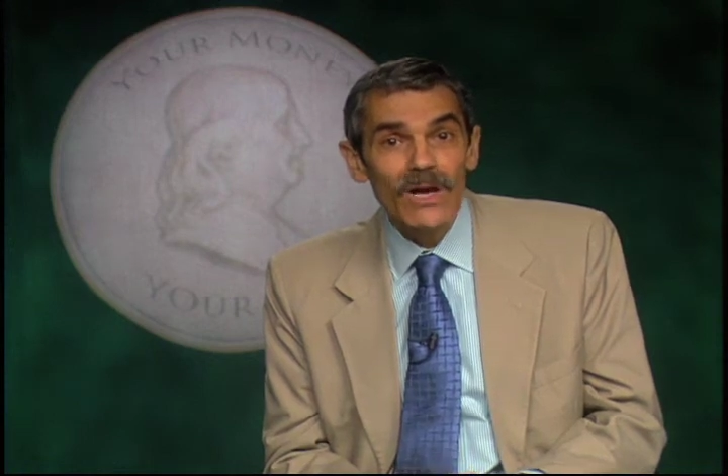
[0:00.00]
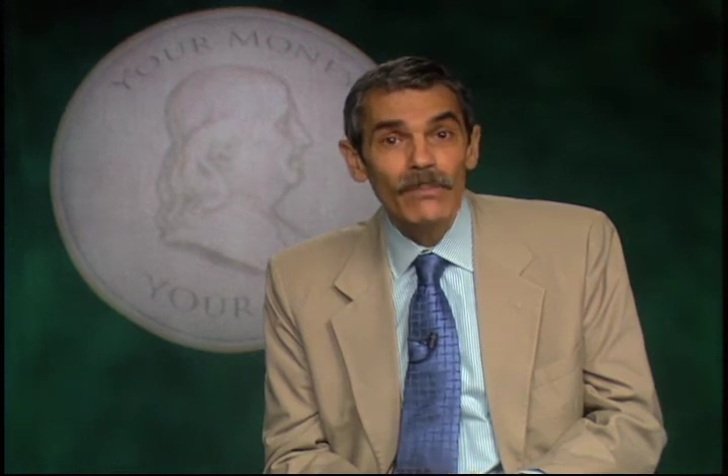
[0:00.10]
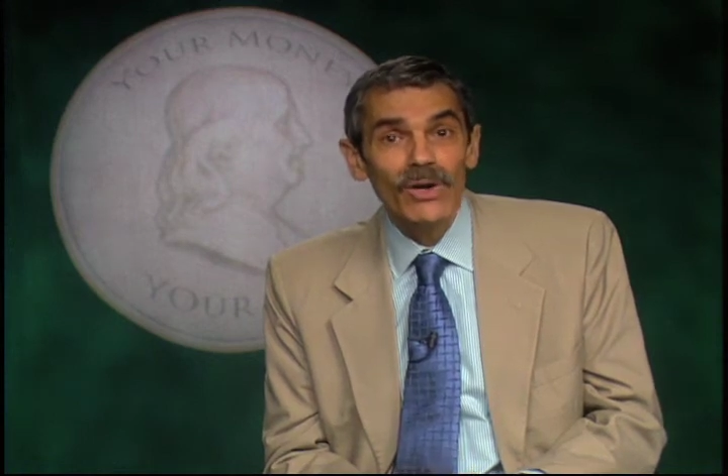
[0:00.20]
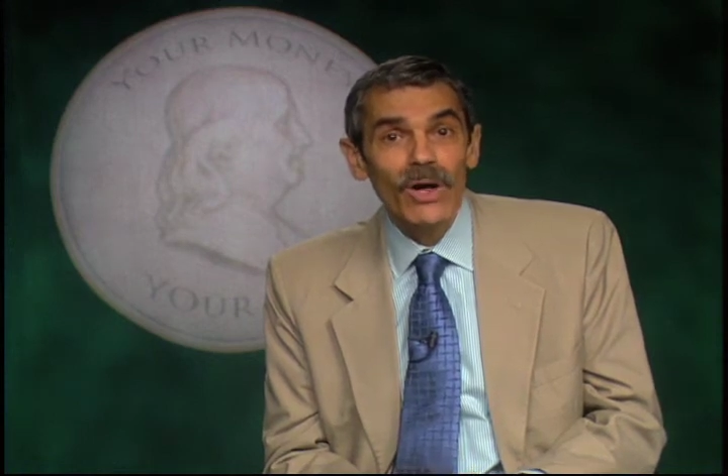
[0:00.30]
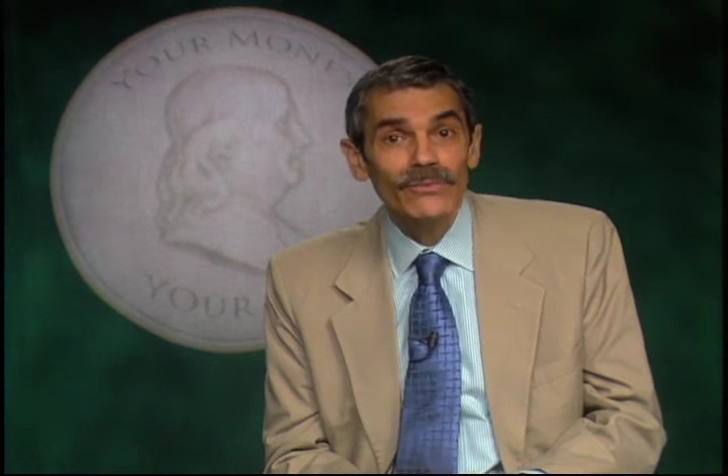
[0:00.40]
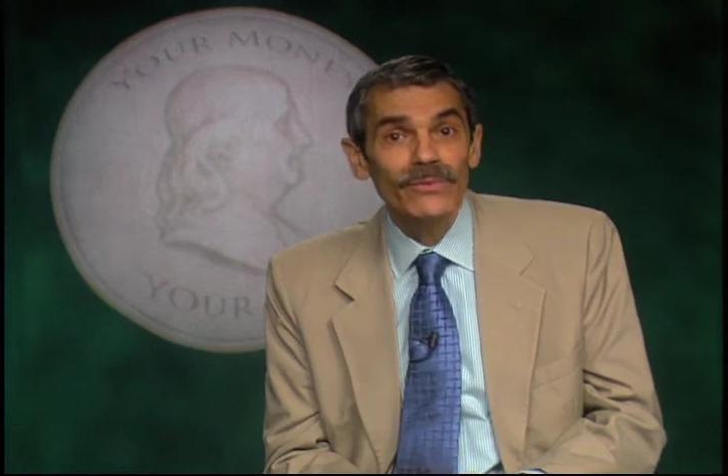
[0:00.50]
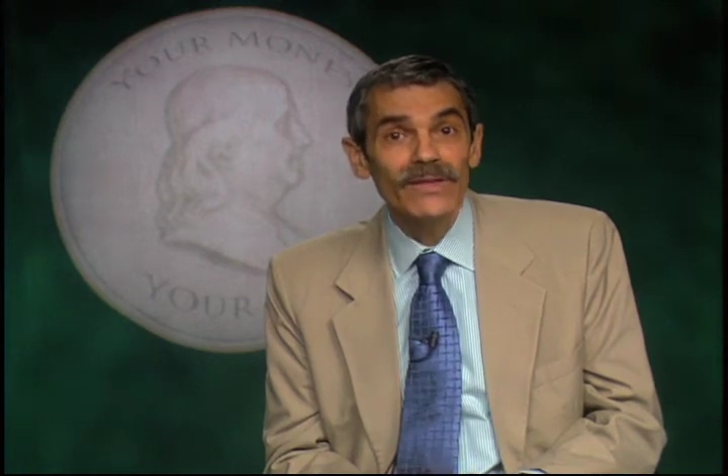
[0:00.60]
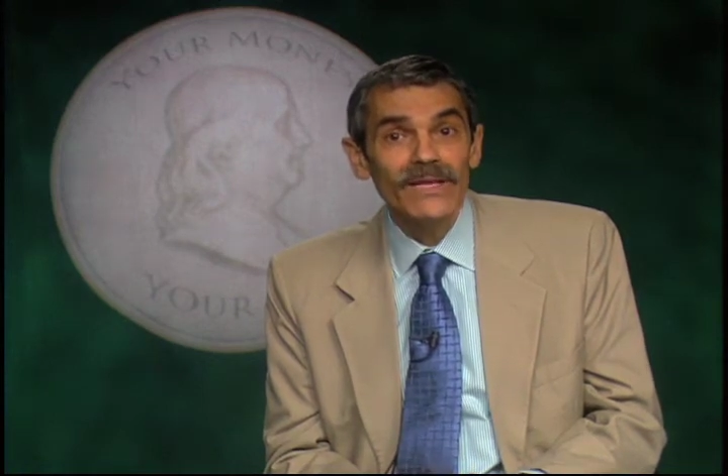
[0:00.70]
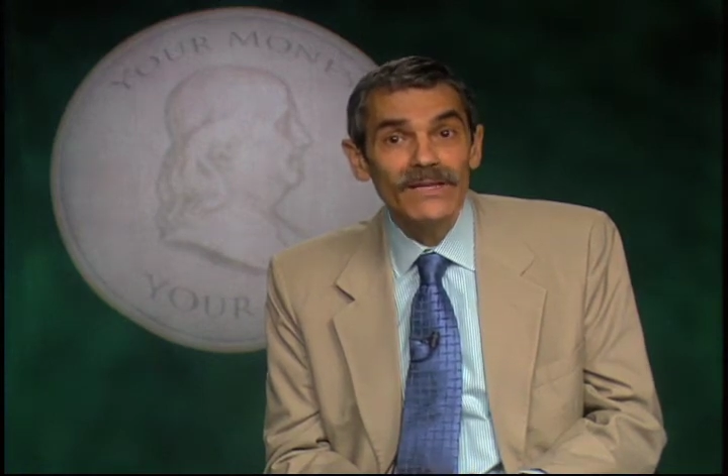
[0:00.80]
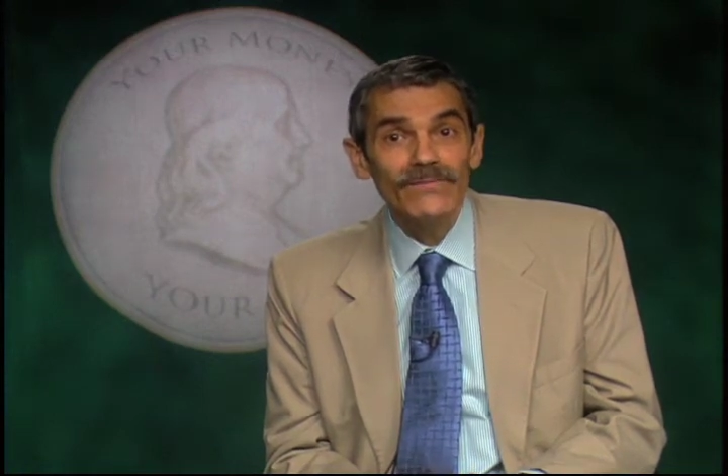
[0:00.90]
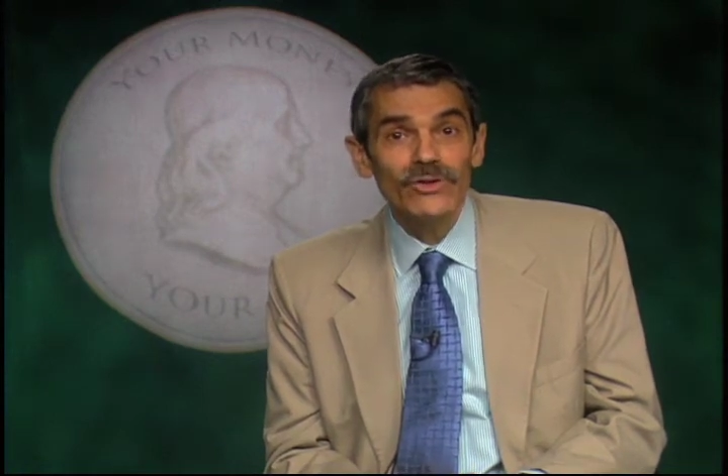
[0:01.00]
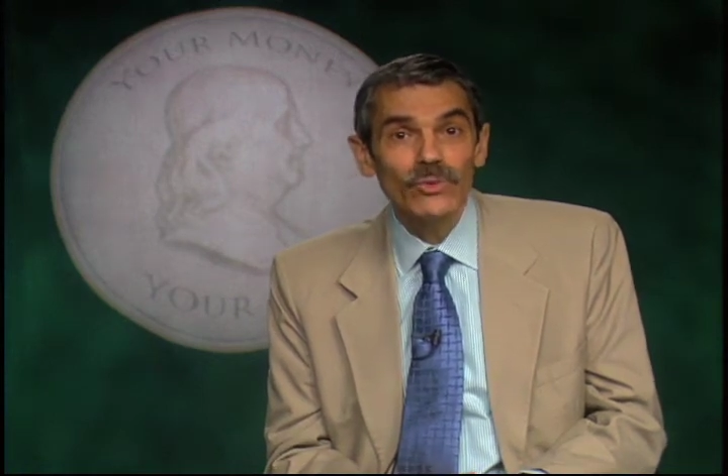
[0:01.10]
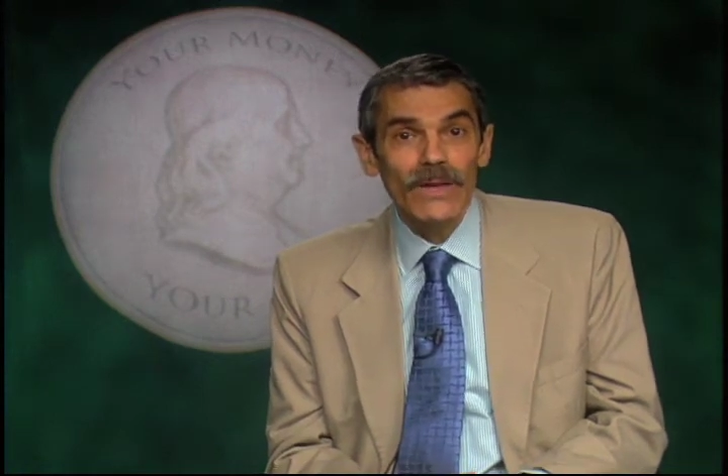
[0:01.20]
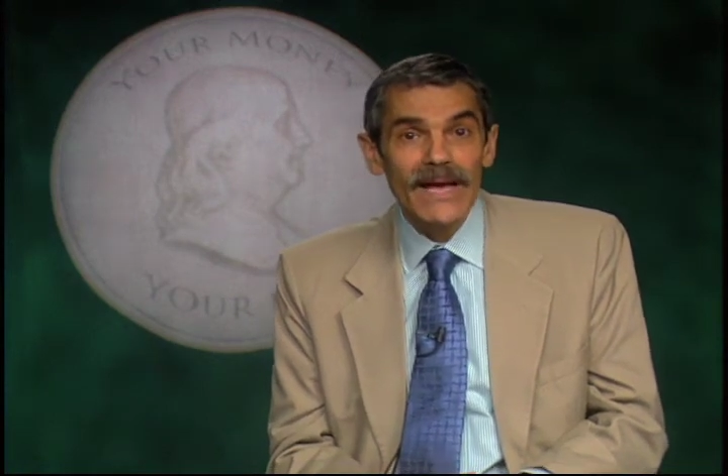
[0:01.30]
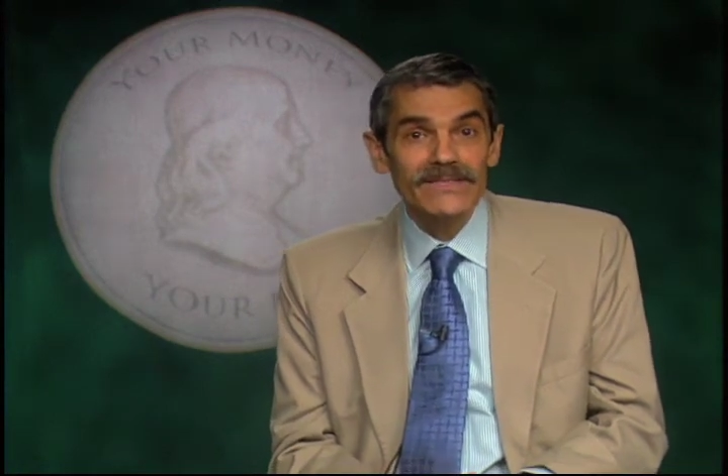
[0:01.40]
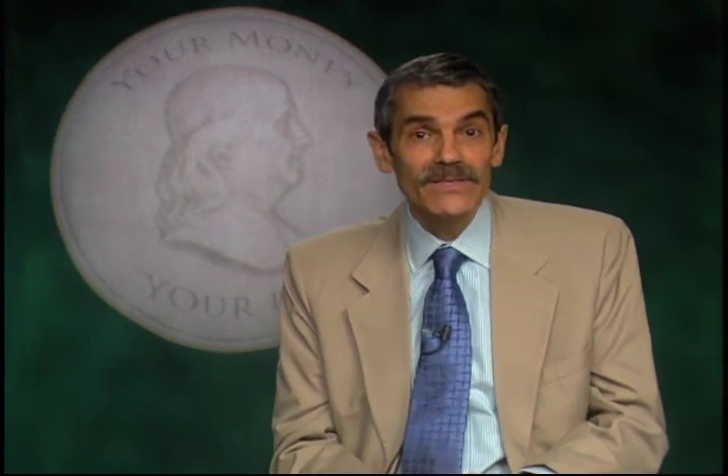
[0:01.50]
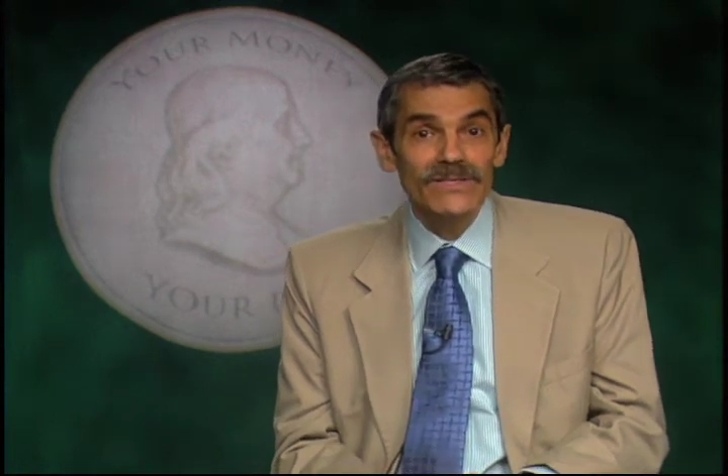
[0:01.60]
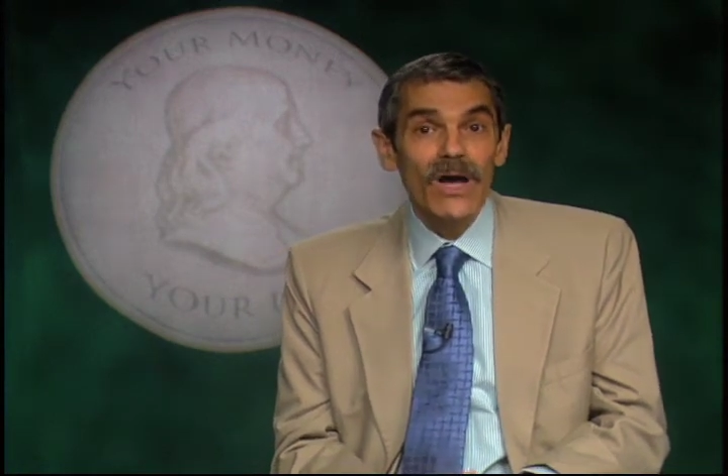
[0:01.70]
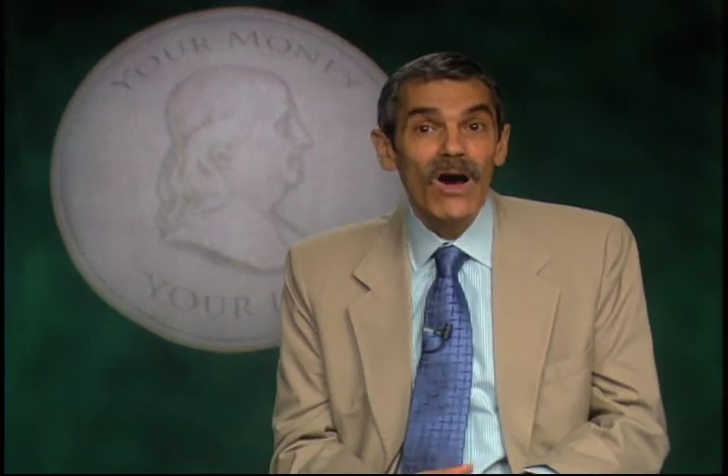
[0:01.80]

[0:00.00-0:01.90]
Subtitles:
but also the individual assets